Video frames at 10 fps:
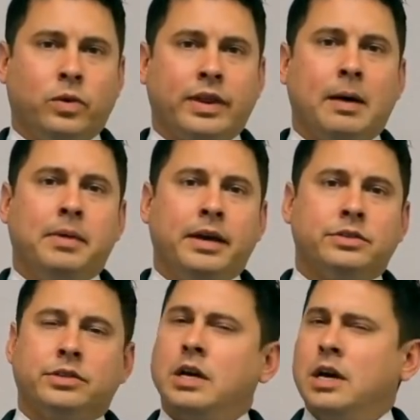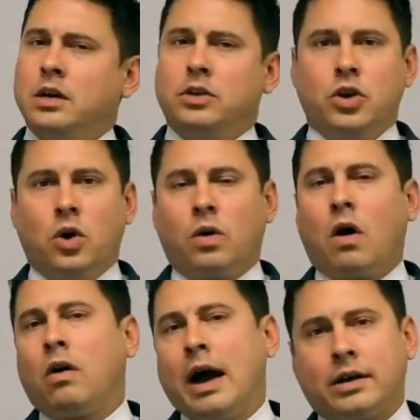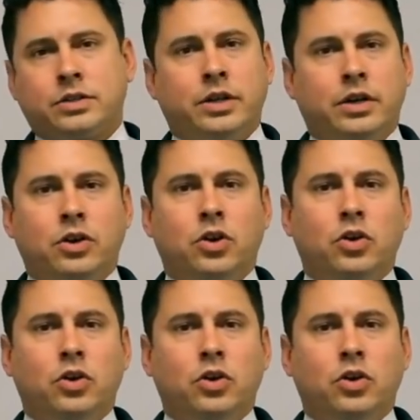what that means is no car accident,